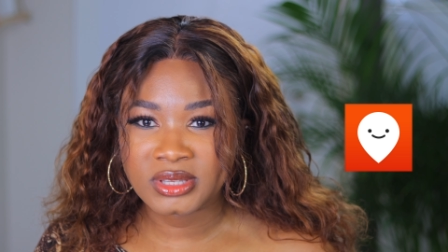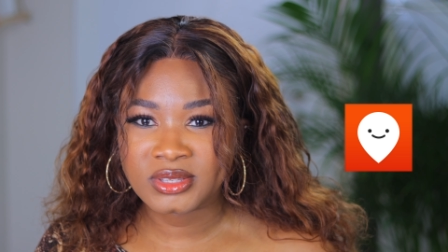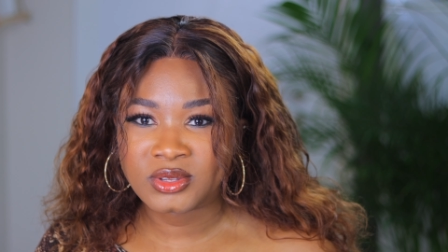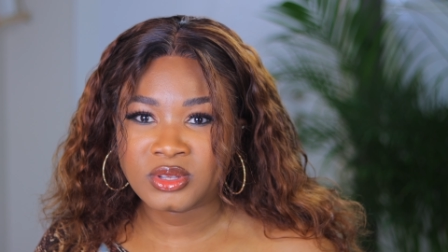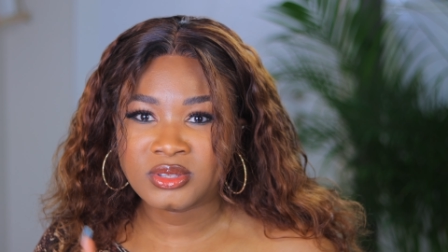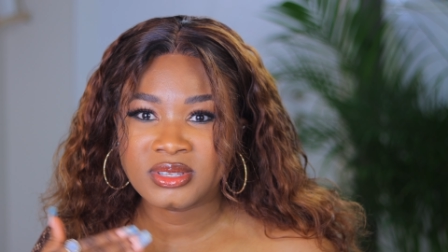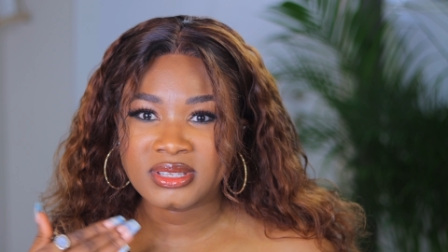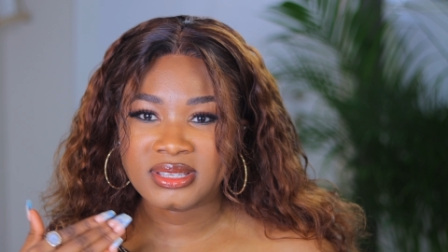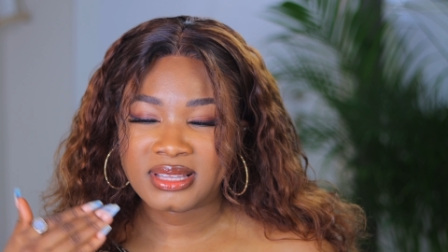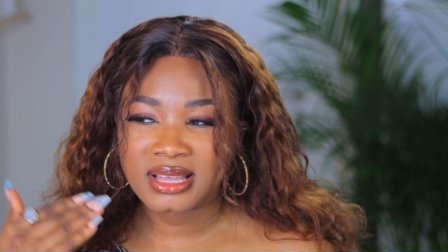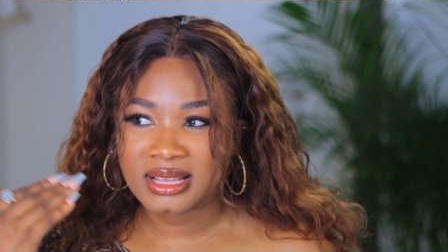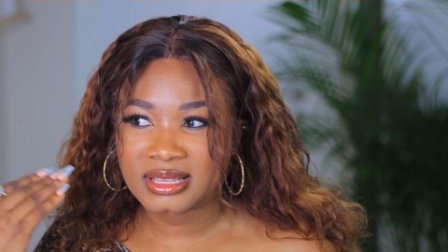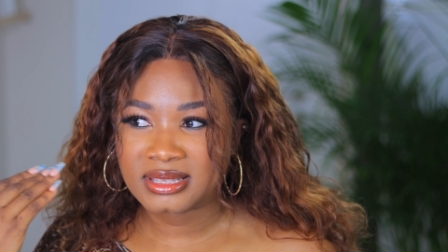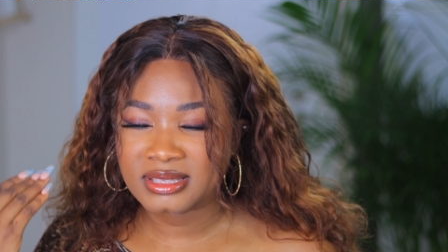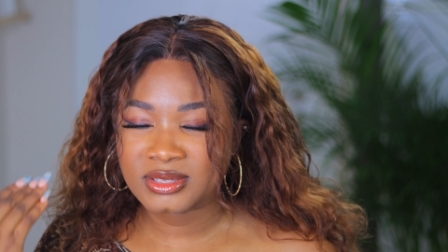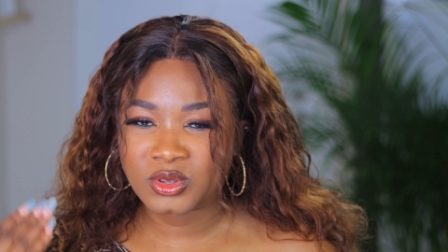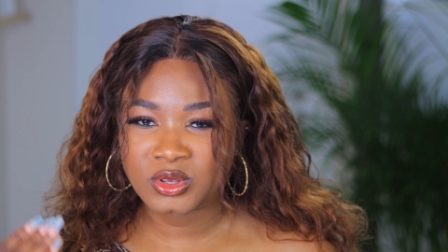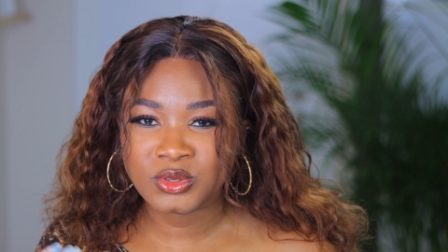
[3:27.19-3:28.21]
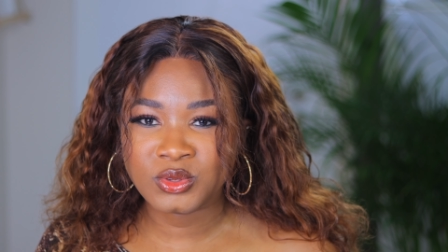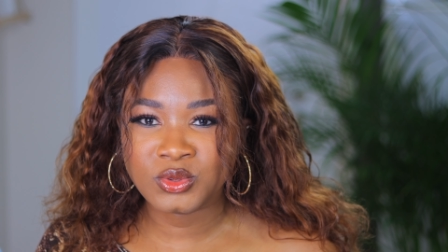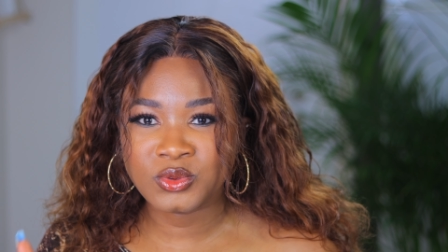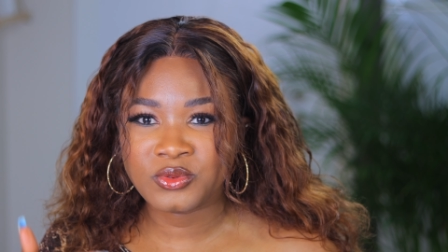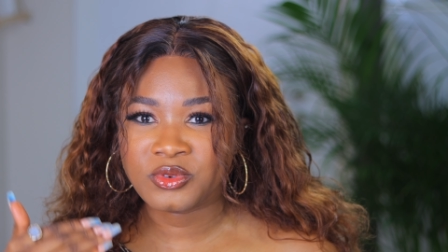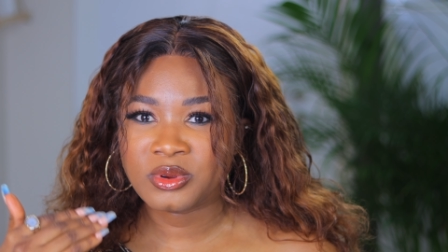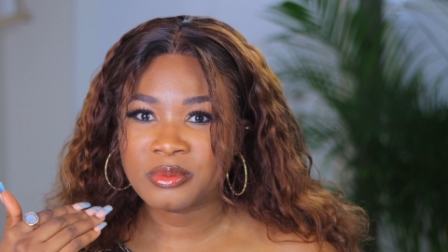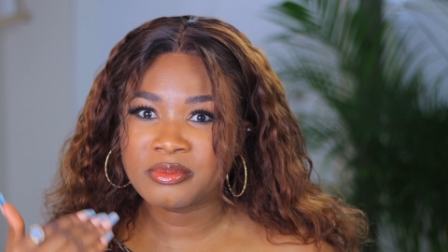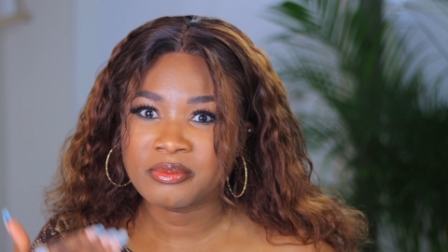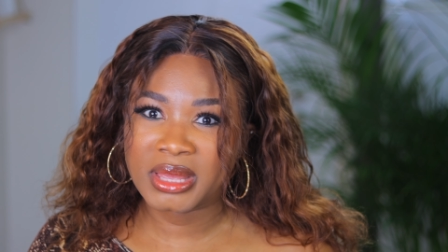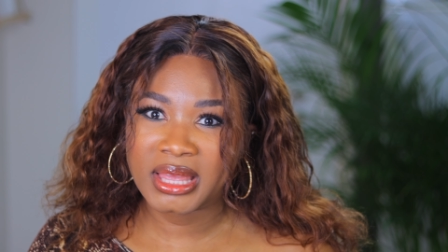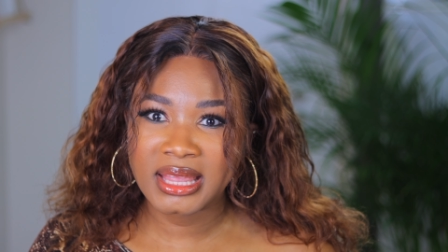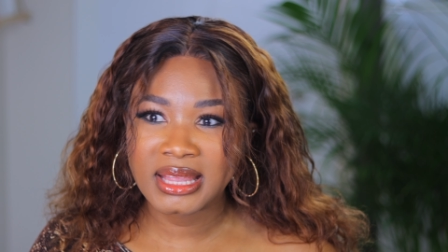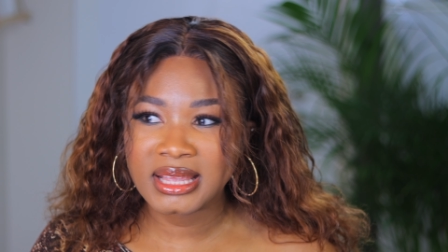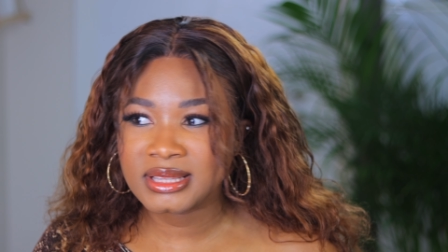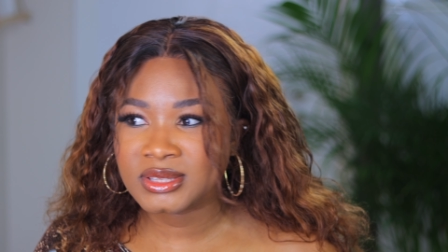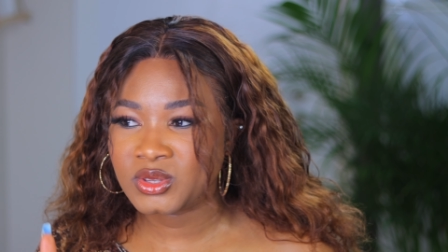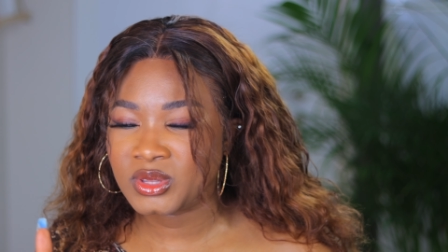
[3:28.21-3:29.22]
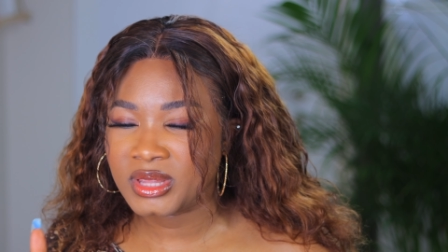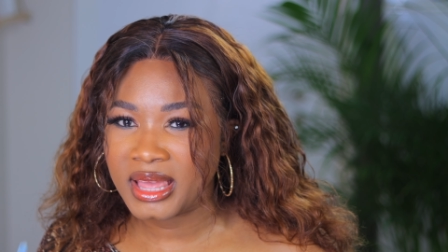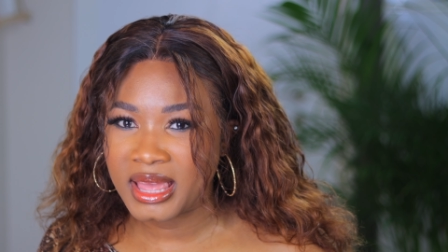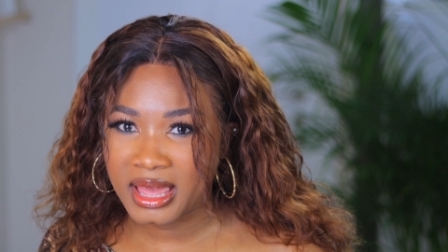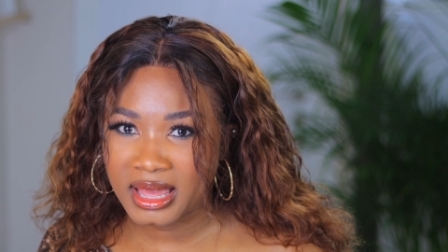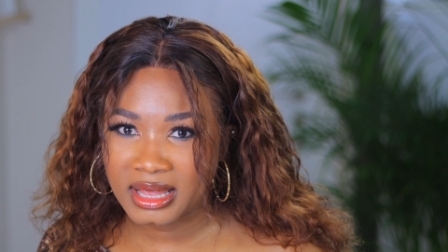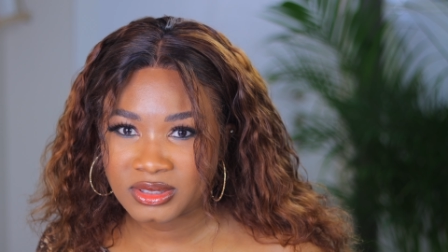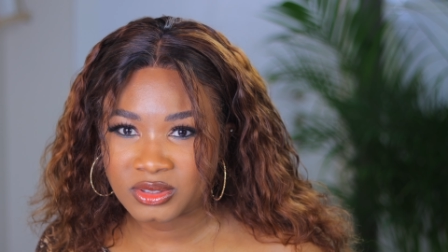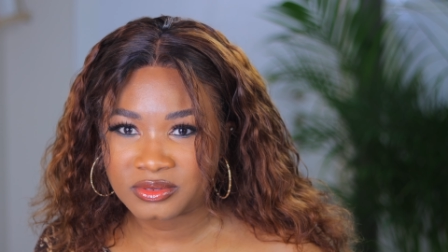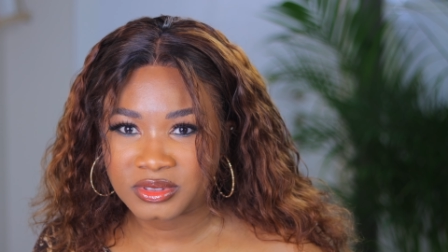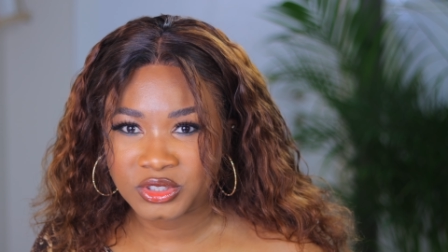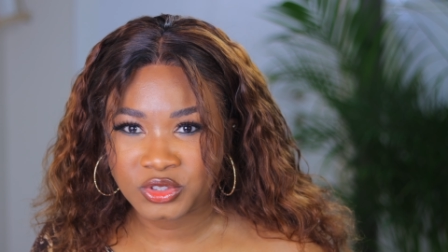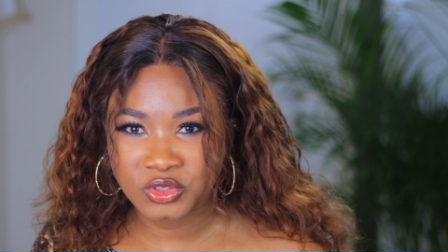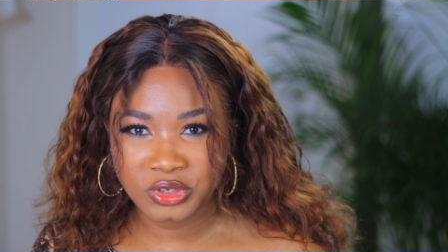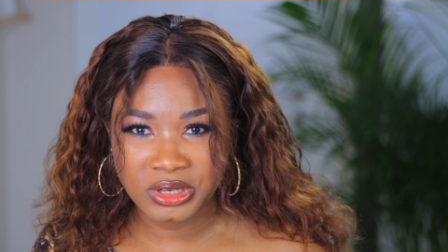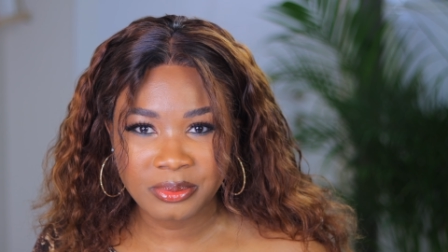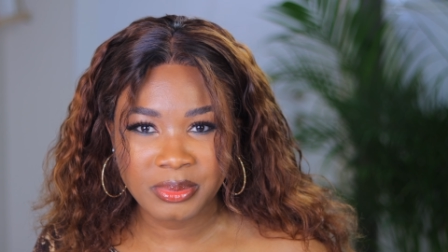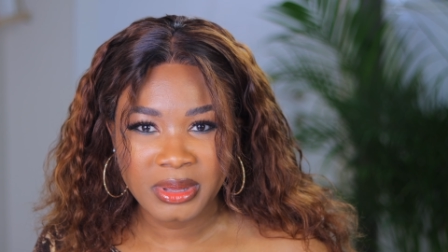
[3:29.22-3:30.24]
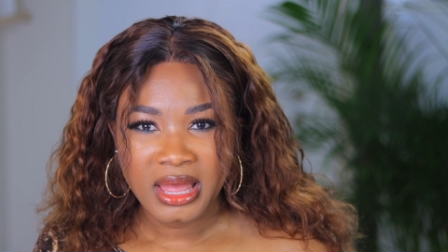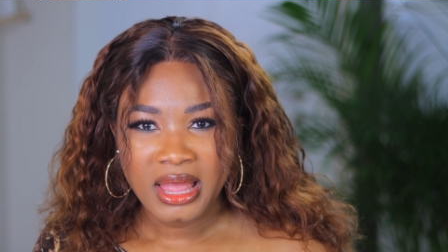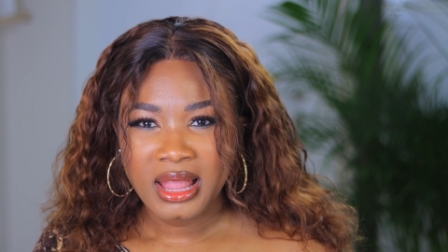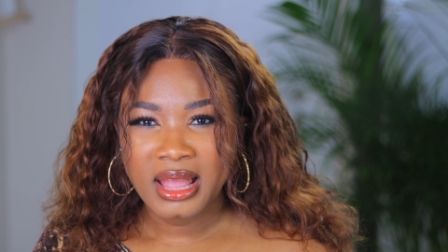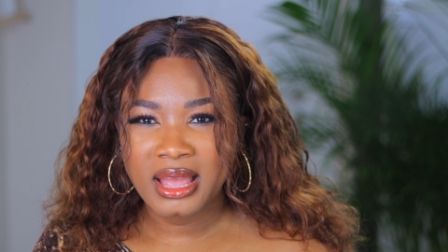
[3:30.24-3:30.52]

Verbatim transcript: it's going to start, it's going to do from beginning to the end of the trip.